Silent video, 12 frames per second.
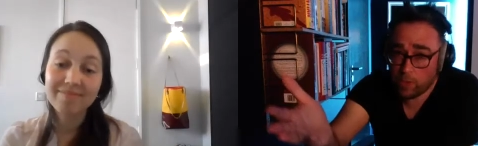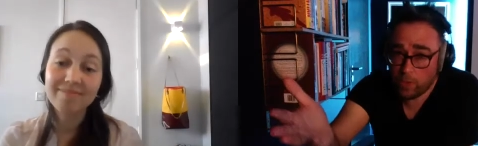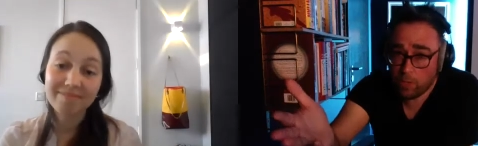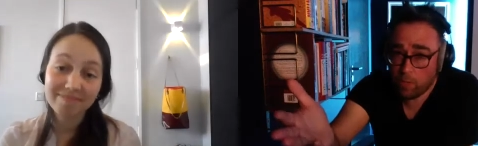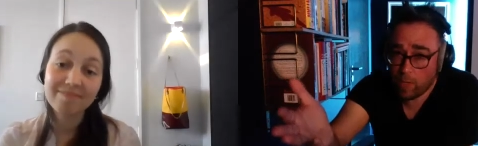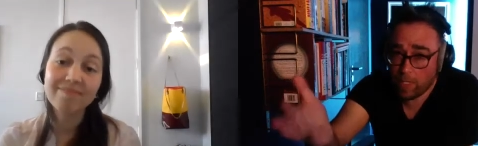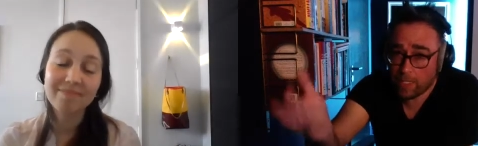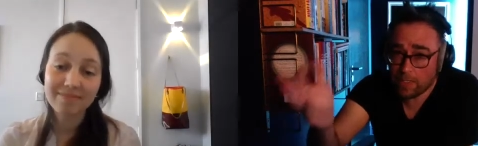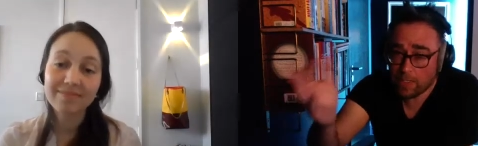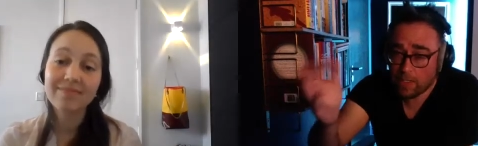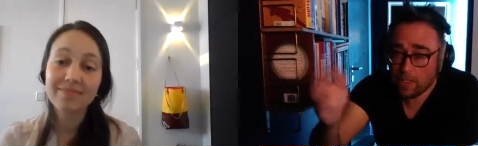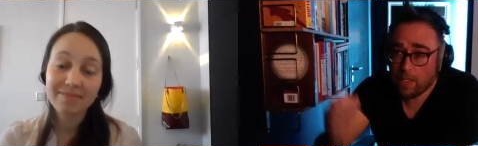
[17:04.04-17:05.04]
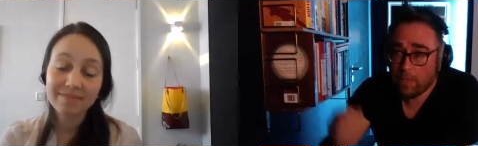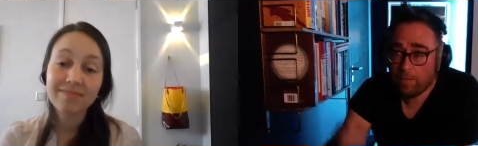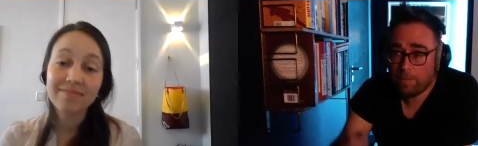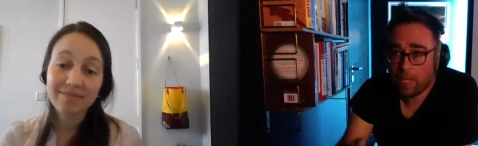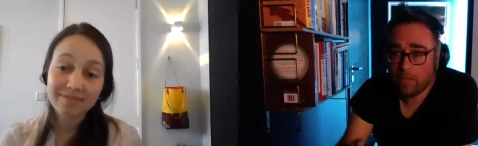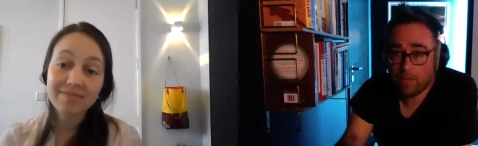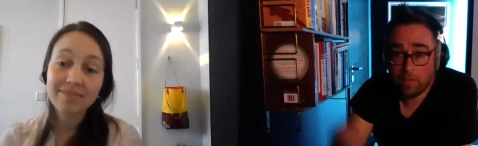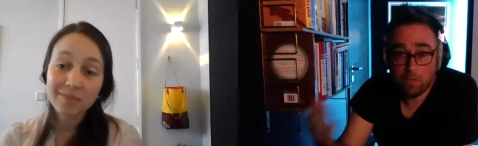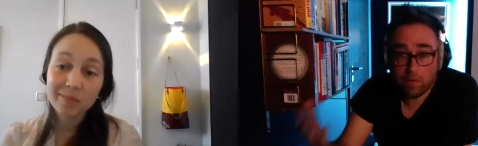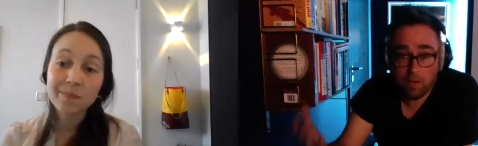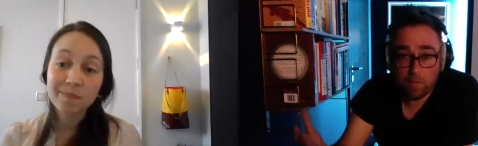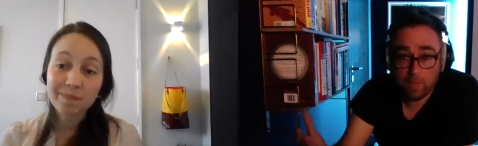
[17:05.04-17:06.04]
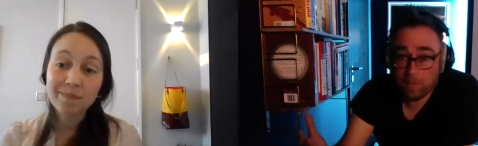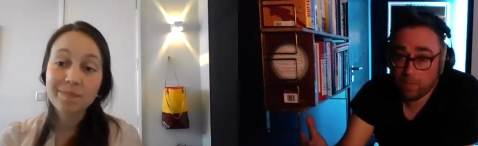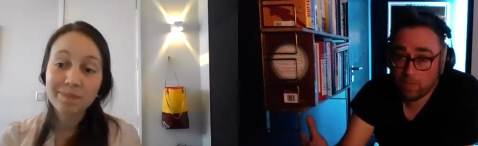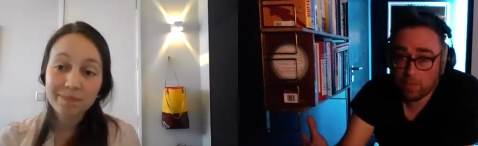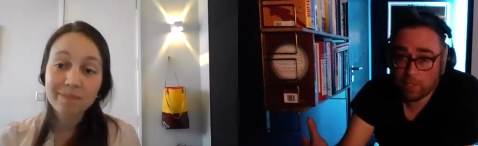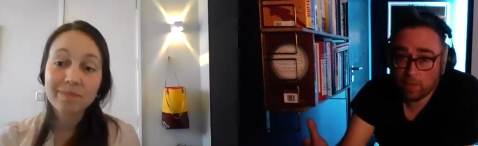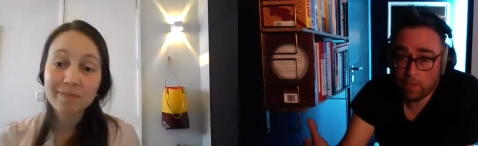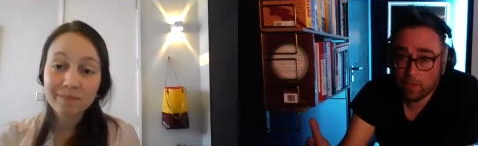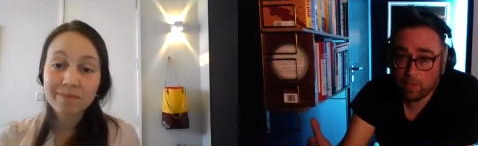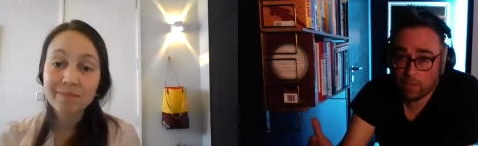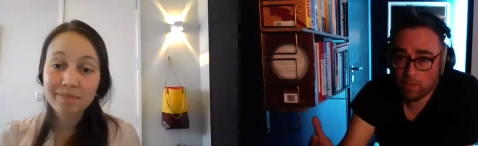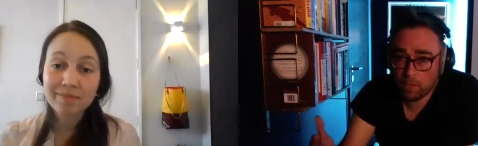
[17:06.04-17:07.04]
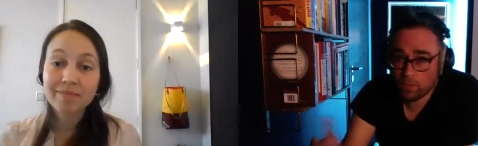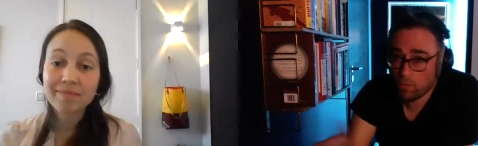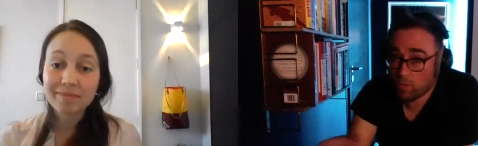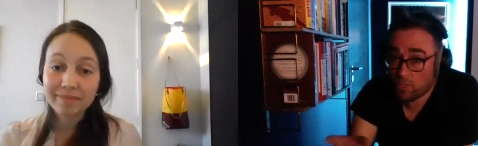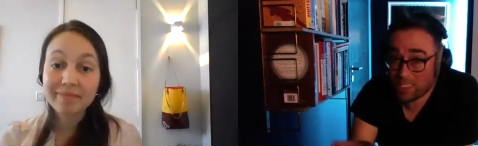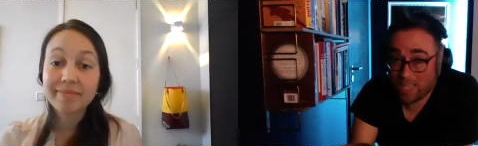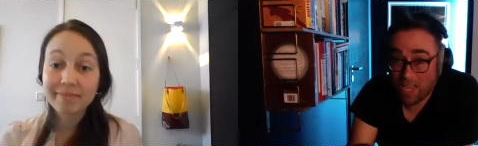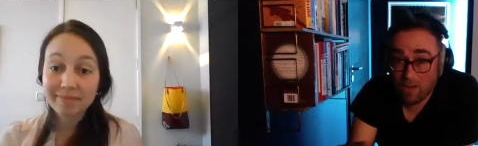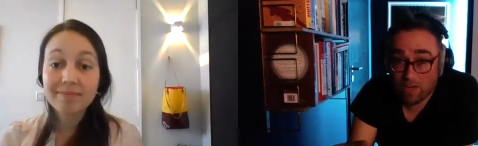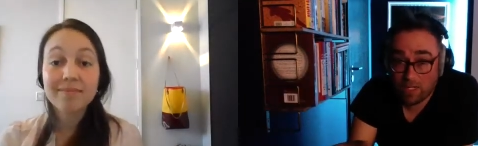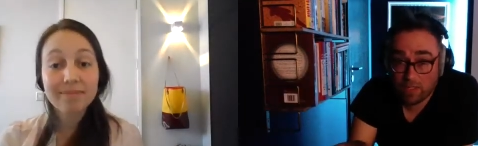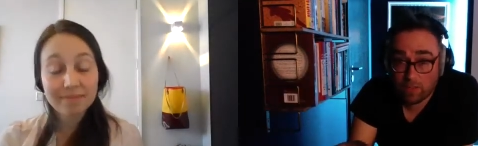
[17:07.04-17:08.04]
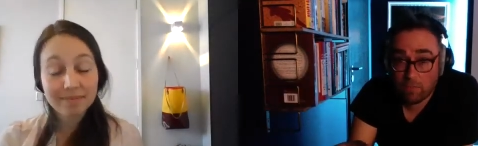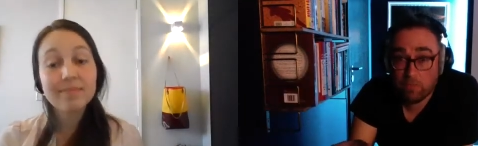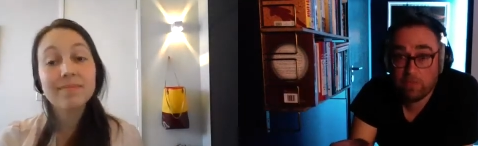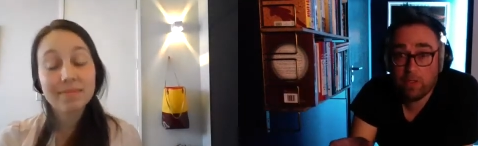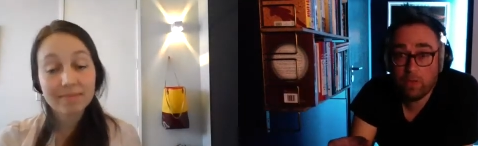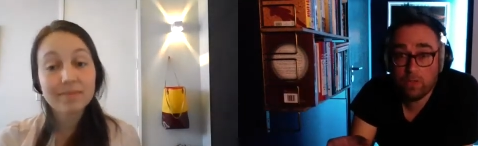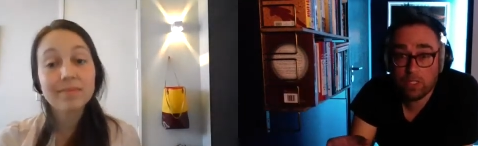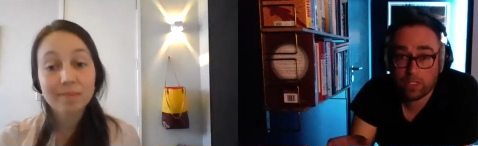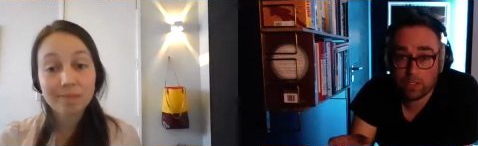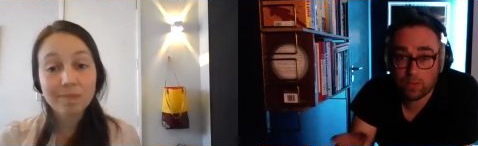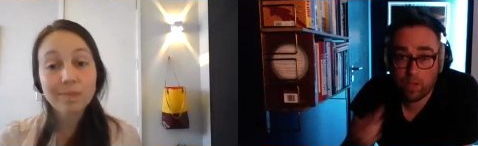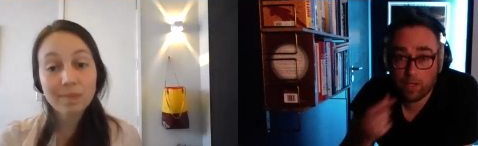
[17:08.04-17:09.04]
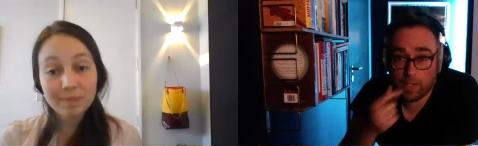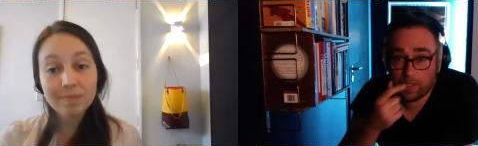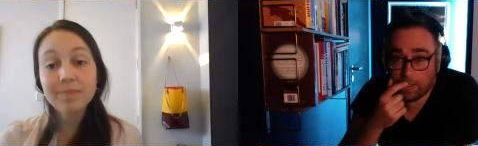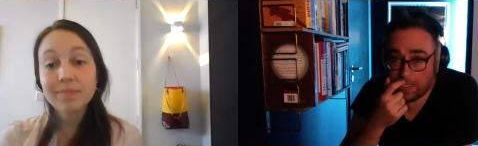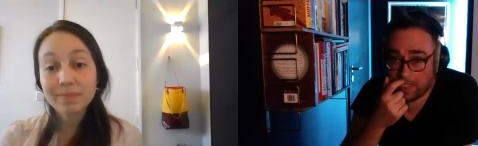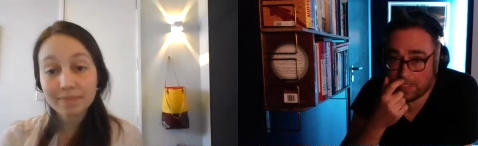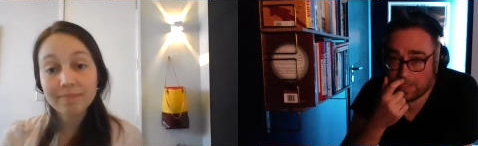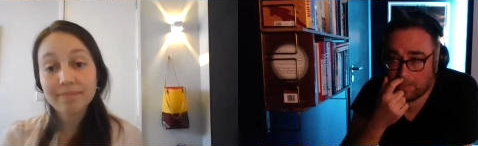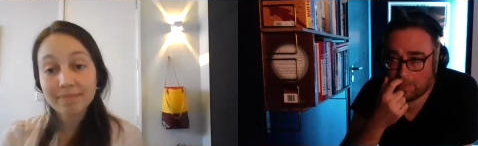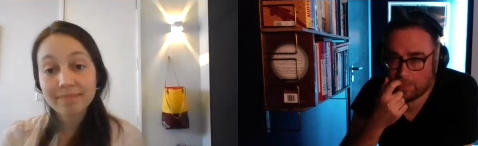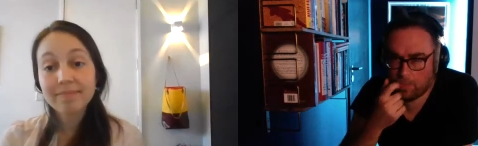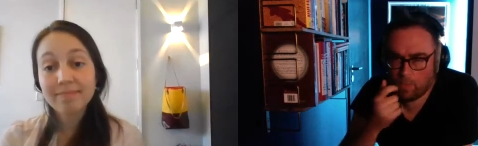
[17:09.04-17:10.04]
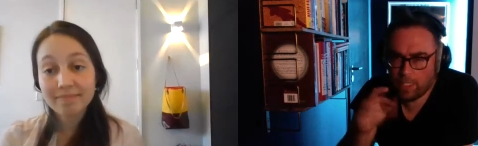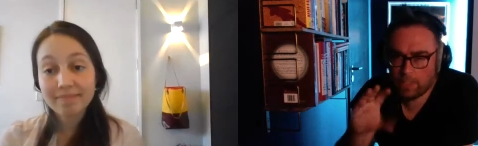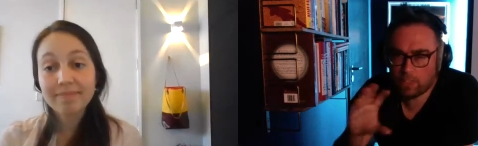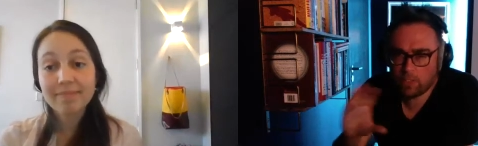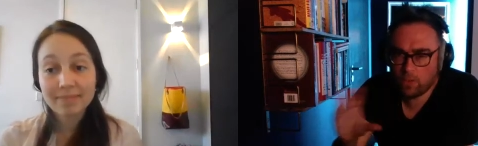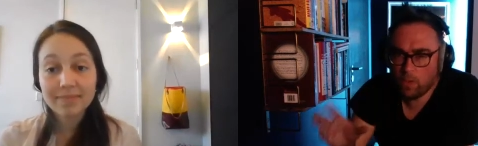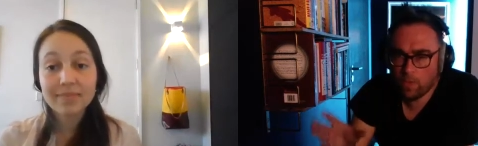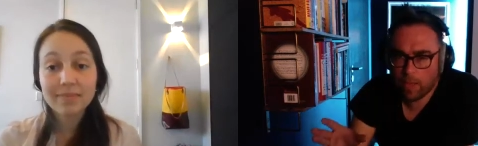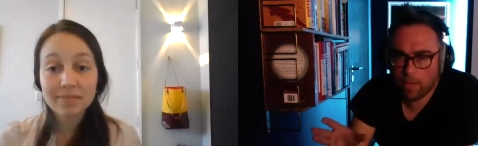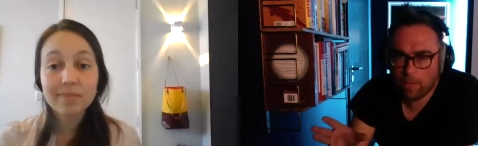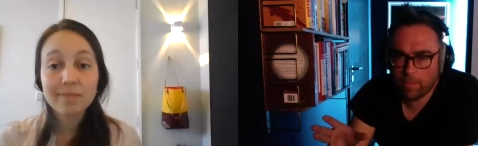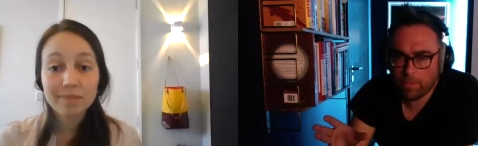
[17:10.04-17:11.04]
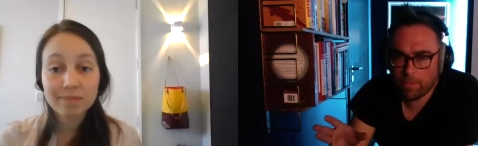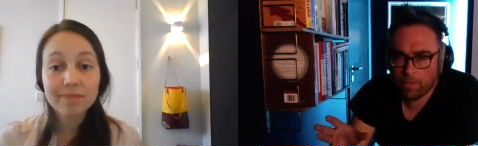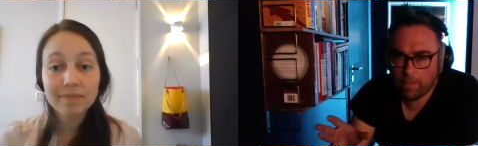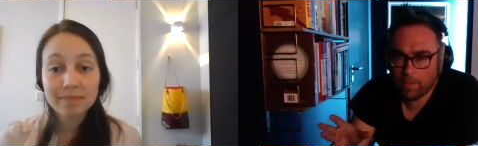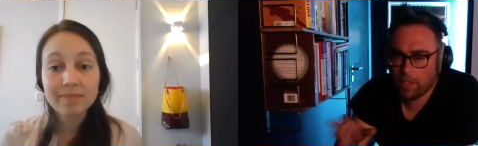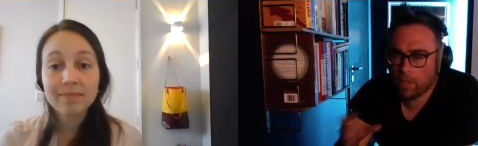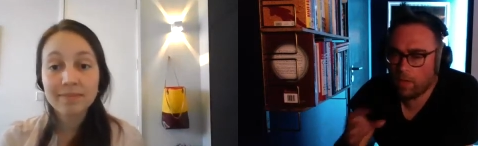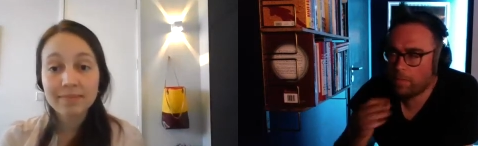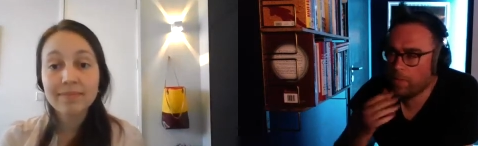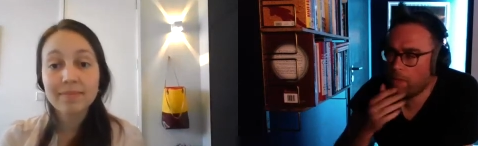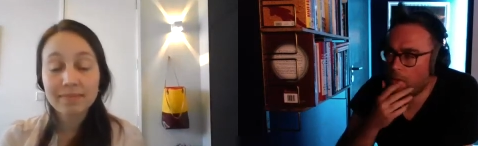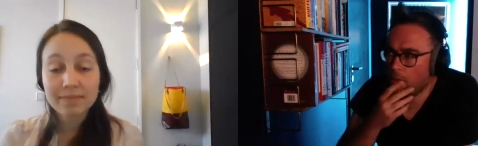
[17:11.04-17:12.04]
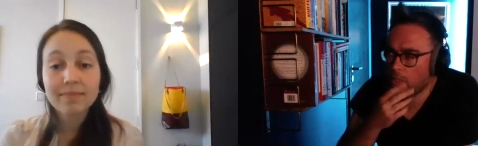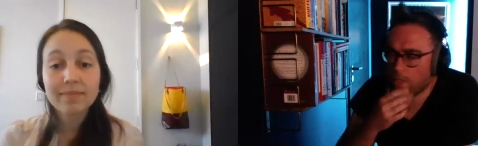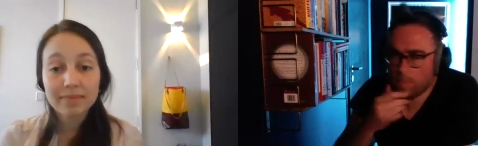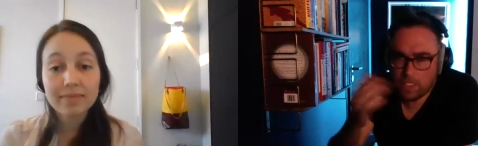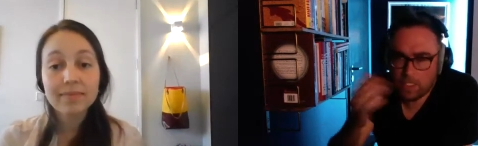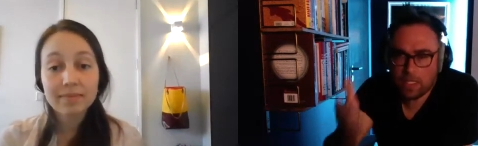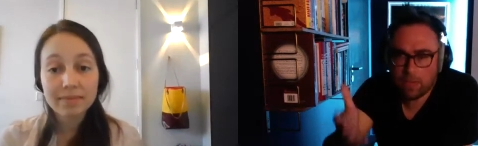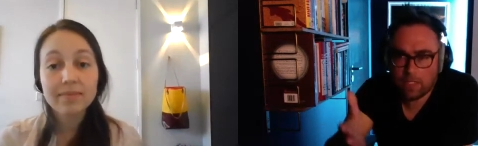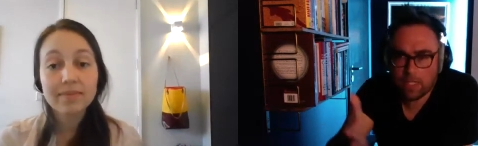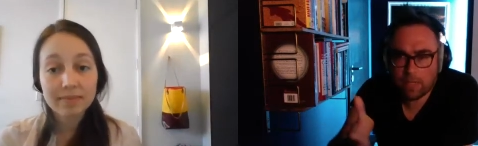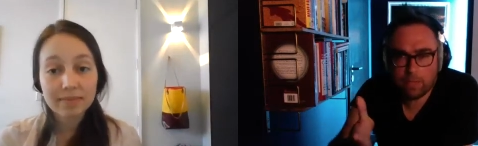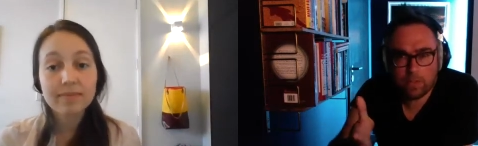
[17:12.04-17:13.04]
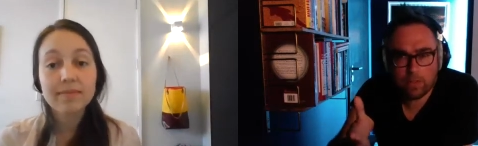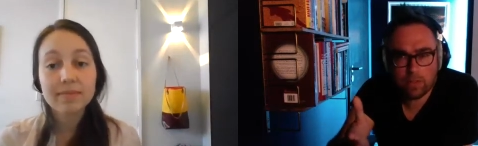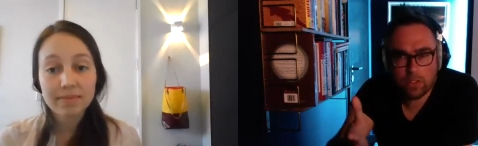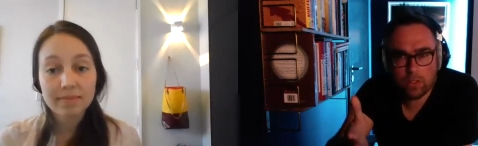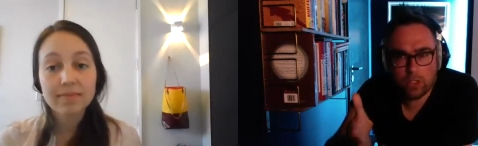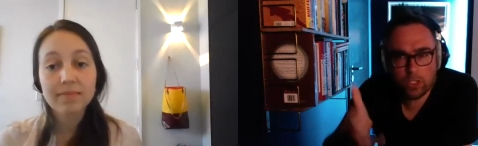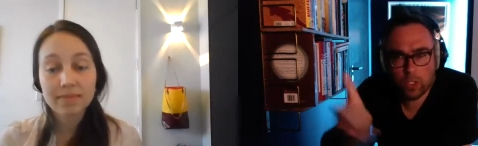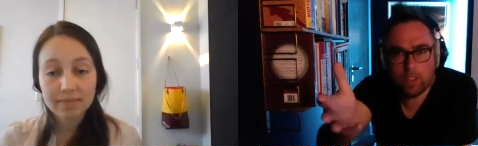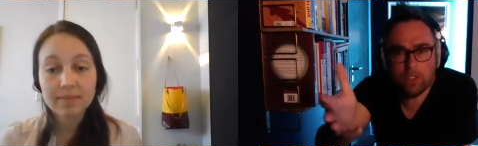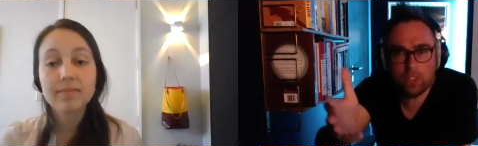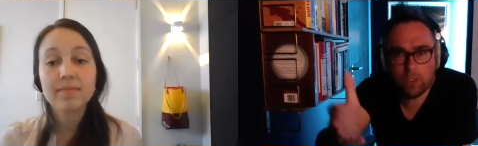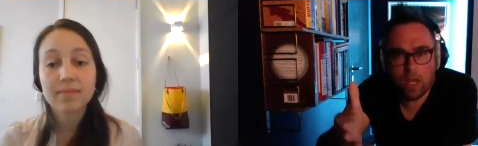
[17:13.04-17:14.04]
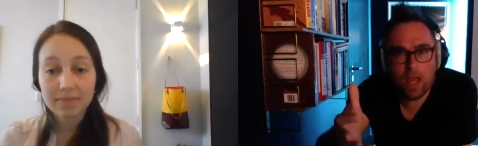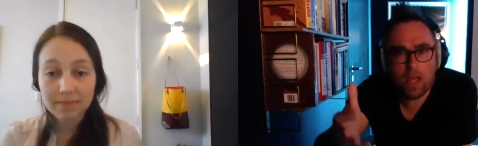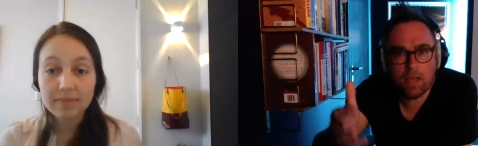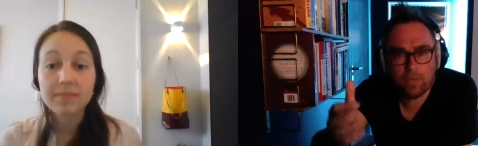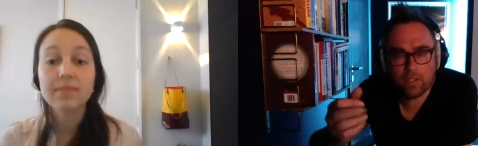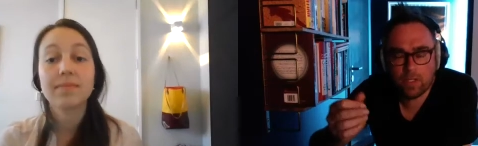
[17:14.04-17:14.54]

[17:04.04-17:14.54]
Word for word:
Speaker 1: know weird. I think for a lot of people, it's been quite sort of scary and confusing as well. And it's weird to talk about, you know, especially when it's happened so soon into your lives.